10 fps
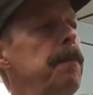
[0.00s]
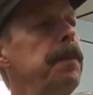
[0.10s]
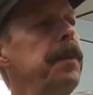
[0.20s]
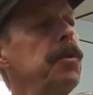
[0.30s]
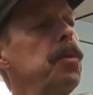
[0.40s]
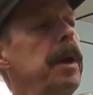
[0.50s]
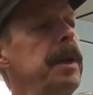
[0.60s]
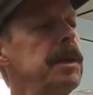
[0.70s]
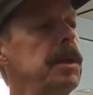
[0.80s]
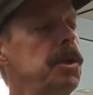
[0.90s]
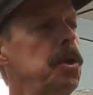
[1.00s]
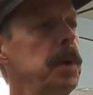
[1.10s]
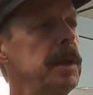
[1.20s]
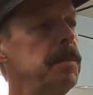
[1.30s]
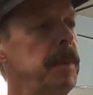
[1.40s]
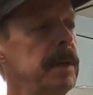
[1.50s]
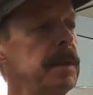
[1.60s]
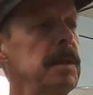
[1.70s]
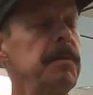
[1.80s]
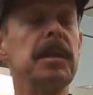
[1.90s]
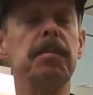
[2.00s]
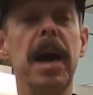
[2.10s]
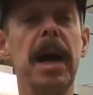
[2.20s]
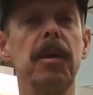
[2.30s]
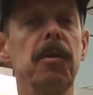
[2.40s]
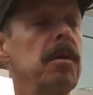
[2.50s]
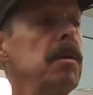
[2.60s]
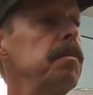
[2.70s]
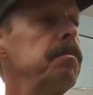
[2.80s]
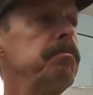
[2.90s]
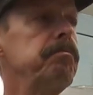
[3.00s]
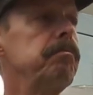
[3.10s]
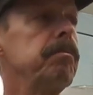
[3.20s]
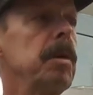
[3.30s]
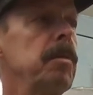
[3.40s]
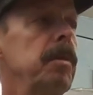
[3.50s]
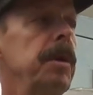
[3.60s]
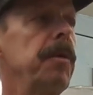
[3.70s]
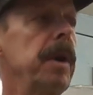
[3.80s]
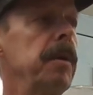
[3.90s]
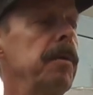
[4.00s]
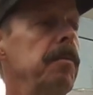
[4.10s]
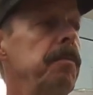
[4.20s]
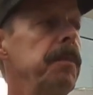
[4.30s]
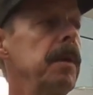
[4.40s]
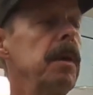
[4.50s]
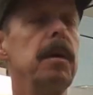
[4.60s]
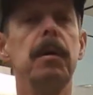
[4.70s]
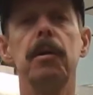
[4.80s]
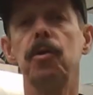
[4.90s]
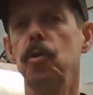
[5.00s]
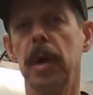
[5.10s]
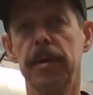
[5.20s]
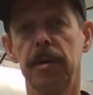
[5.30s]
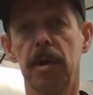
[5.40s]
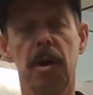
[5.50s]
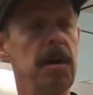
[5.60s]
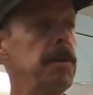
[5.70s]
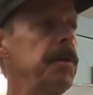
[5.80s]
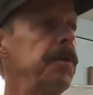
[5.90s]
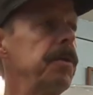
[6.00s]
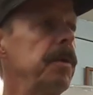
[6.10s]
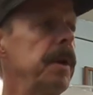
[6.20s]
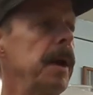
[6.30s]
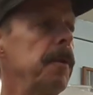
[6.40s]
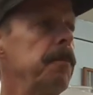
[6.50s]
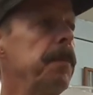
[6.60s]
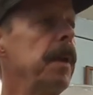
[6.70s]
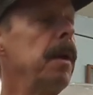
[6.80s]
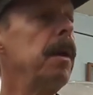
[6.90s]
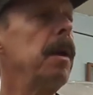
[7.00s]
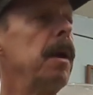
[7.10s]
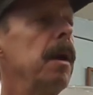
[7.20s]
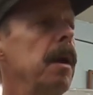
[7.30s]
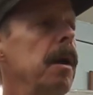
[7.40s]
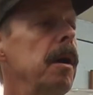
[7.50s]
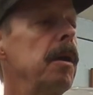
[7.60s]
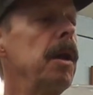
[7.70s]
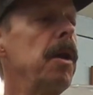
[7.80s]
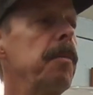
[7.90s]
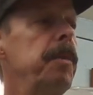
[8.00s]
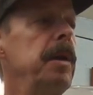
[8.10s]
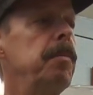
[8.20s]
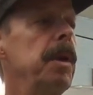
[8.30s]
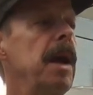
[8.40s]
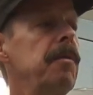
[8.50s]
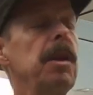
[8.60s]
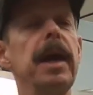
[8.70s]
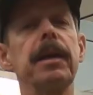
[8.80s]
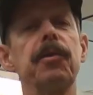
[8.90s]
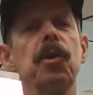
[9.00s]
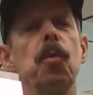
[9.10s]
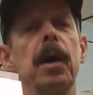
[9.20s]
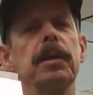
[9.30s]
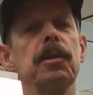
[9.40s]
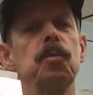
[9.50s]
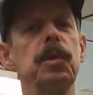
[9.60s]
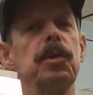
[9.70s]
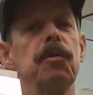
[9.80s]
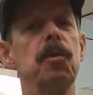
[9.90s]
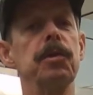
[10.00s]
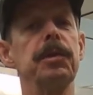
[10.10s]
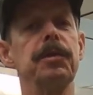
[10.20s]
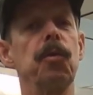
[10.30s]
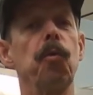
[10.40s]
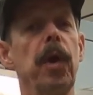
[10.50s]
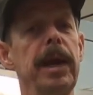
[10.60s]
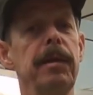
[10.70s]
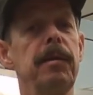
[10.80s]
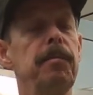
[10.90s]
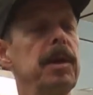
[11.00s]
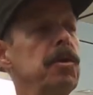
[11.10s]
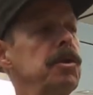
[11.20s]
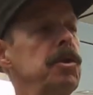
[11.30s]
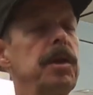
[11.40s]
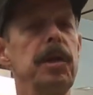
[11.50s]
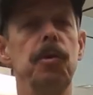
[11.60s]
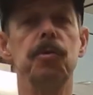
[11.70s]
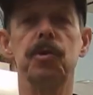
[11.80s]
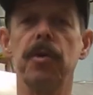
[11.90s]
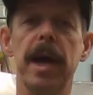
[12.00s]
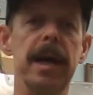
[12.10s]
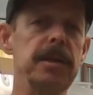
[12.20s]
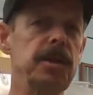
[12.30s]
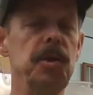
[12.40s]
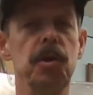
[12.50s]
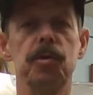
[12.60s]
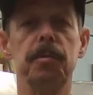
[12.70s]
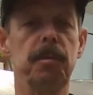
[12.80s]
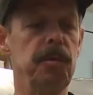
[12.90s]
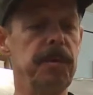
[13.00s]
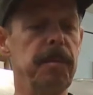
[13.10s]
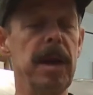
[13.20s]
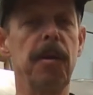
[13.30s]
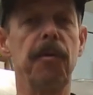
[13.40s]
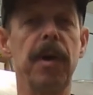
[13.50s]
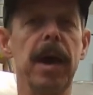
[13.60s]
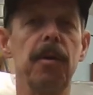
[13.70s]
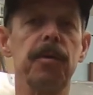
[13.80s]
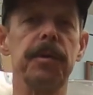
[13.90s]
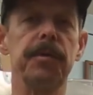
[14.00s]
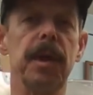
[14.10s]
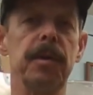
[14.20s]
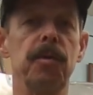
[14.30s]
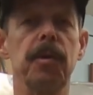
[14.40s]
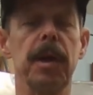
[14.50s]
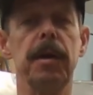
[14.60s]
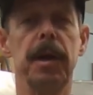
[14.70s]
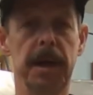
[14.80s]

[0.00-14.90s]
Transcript: This one isn't too expensive. It's manual, probably around $200 now. A lot of people have electric ones, which of course is great because you can use your hands, to move the metal around, and you can